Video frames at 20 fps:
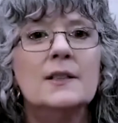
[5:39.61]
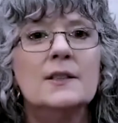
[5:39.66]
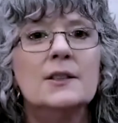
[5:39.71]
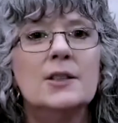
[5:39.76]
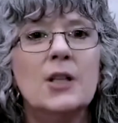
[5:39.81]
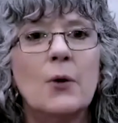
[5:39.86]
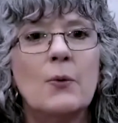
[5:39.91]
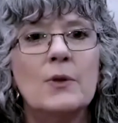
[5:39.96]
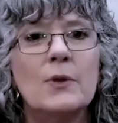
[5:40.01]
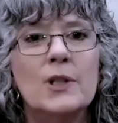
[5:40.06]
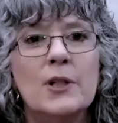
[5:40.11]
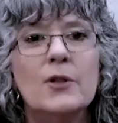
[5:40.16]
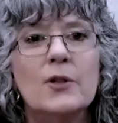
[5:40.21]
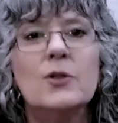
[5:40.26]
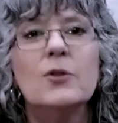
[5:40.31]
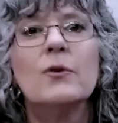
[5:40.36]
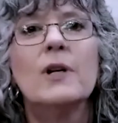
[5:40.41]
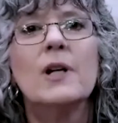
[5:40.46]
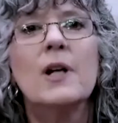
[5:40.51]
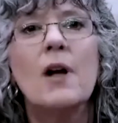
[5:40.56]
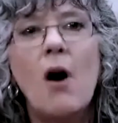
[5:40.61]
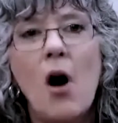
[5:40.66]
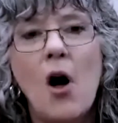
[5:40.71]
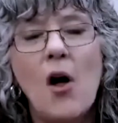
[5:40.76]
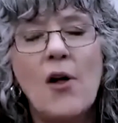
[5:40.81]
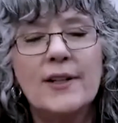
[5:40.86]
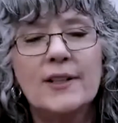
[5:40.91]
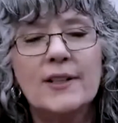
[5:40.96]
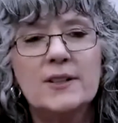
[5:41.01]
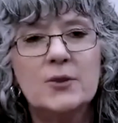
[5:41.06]
So when you're doing
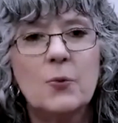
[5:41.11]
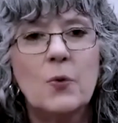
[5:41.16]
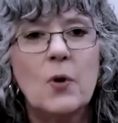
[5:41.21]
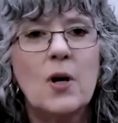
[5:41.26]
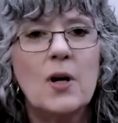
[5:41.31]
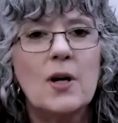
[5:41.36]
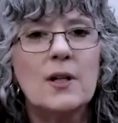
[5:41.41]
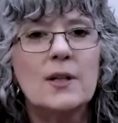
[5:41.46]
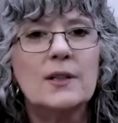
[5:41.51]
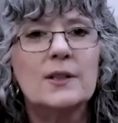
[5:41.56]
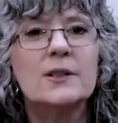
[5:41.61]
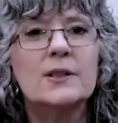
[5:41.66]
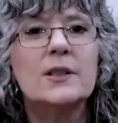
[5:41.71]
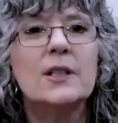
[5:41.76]
all this work